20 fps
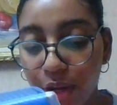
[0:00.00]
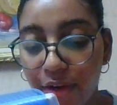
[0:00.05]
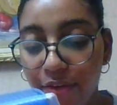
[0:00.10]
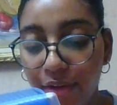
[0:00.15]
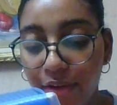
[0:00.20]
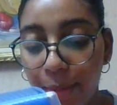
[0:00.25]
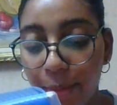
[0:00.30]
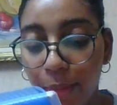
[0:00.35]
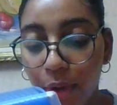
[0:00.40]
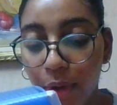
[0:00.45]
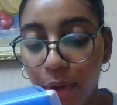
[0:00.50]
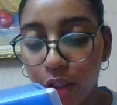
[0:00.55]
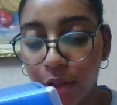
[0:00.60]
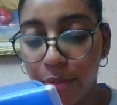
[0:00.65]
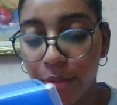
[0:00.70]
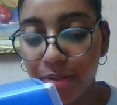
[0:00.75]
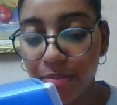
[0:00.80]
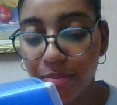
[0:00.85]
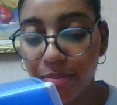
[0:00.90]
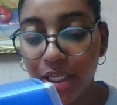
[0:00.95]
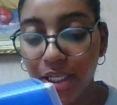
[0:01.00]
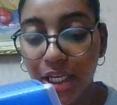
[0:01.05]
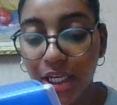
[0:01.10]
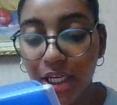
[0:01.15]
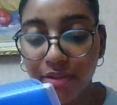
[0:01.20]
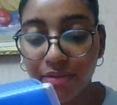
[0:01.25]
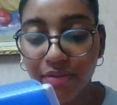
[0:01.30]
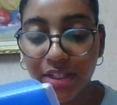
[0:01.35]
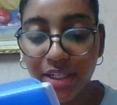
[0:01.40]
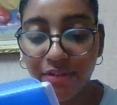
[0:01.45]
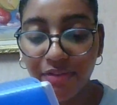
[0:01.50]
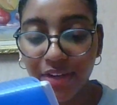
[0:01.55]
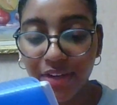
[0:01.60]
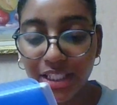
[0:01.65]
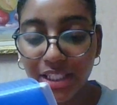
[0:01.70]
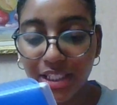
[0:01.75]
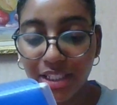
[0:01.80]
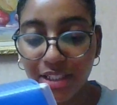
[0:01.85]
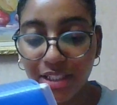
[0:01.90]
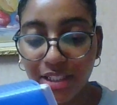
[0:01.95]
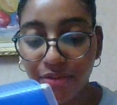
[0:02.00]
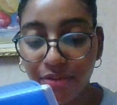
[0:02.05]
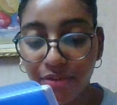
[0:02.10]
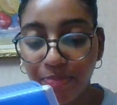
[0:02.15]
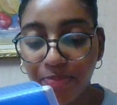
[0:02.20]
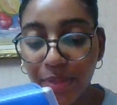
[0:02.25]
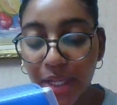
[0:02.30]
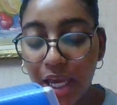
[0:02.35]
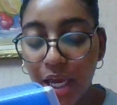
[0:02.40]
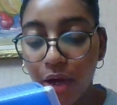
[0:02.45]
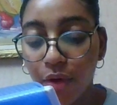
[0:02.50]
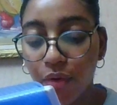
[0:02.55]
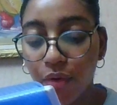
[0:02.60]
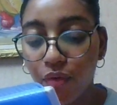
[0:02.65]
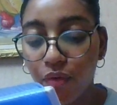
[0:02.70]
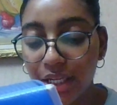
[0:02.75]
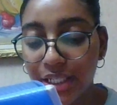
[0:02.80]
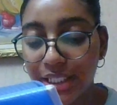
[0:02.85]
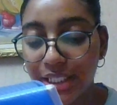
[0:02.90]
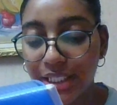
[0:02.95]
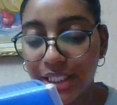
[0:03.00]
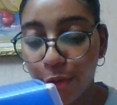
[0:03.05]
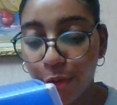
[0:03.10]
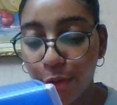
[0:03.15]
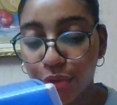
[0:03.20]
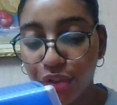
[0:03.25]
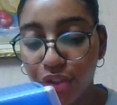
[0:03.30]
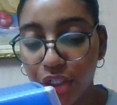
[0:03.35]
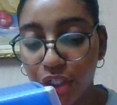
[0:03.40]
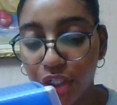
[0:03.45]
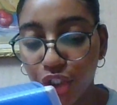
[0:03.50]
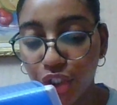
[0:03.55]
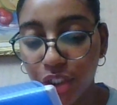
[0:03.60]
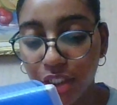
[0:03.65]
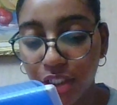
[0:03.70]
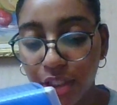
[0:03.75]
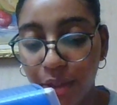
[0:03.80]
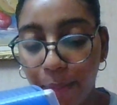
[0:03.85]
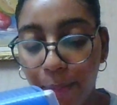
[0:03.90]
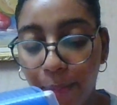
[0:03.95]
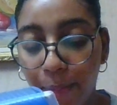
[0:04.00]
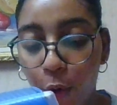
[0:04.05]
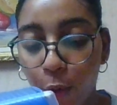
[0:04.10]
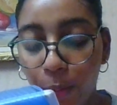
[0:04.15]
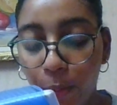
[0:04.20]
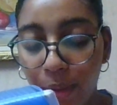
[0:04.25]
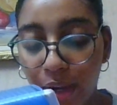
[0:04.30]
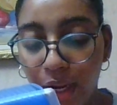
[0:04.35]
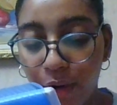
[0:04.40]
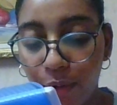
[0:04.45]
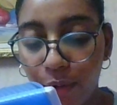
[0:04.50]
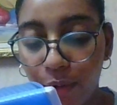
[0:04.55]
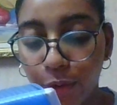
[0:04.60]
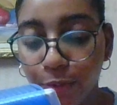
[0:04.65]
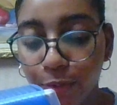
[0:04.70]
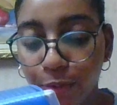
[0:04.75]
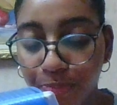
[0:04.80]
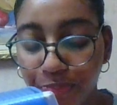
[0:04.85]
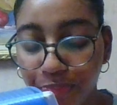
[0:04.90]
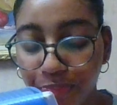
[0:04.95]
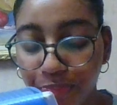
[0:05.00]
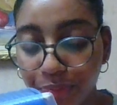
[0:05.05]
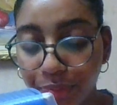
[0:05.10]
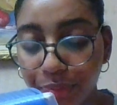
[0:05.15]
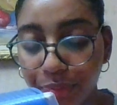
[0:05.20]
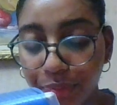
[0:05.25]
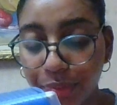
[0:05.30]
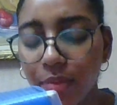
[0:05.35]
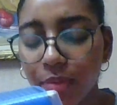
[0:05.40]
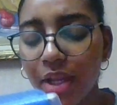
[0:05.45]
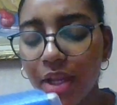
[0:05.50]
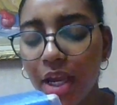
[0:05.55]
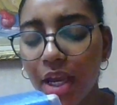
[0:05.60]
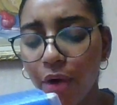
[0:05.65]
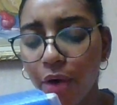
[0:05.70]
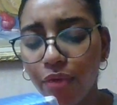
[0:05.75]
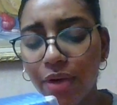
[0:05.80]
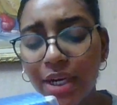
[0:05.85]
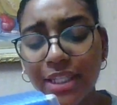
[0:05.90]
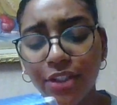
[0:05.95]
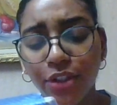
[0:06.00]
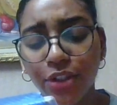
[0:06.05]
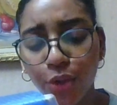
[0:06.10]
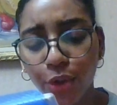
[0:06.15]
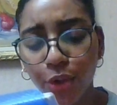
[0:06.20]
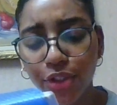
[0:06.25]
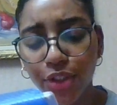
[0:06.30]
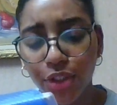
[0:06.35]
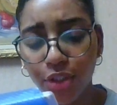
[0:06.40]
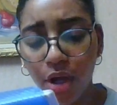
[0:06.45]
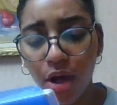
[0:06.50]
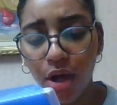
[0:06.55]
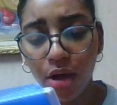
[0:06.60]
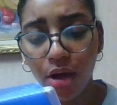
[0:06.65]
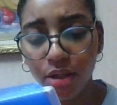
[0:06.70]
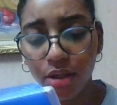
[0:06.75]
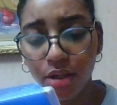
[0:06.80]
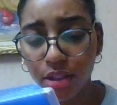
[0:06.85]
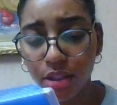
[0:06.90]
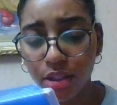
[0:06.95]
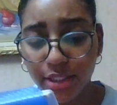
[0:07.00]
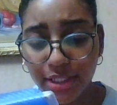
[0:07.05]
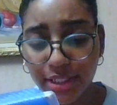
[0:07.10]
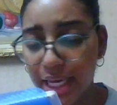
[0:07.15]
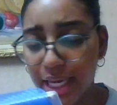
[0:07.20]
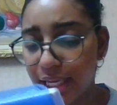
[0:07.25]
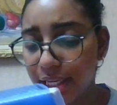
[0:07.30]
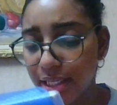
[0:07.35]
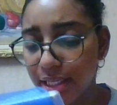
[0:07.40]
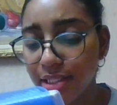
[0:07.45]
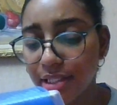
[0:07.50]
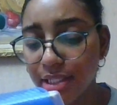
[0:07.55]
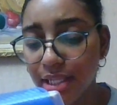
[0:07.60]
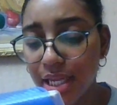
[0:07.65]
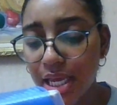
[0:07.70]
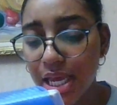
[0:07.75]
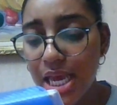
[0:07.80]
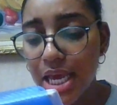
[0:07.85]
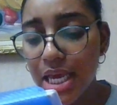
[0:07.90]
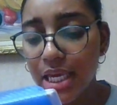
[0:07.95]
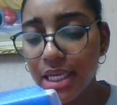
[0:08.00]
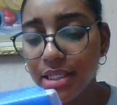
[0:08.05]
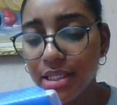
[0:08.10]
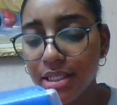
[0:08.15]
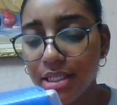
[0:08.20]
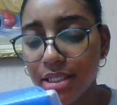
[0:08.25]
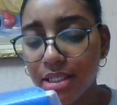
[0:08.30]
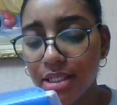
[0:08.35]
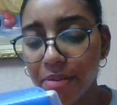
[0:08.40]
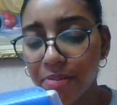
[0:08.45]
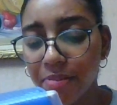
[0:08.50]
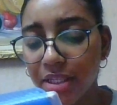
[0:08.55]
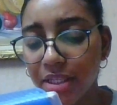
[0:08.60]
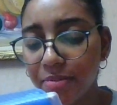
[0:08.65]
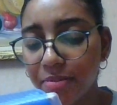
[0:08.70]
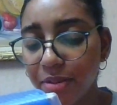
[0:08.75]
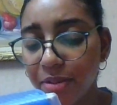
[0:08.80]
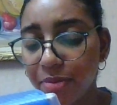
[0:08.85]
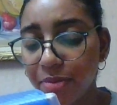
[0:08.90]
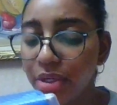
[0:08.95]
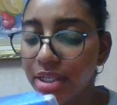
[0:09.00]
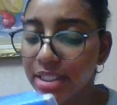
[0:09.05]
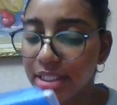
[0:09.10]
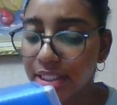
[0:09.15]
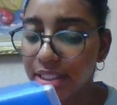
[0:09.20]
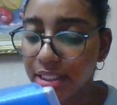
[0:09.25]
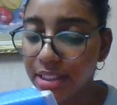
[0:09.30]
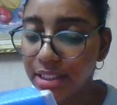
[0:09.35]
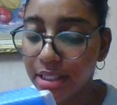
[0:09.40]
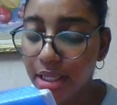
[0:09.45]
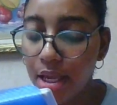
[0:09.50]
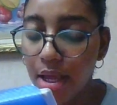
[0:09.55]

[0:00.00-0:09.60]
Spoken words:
of hemoglobin because of ineffective red cell production in the bone marrow. A red sore tongue, glossitis, is sometimes present.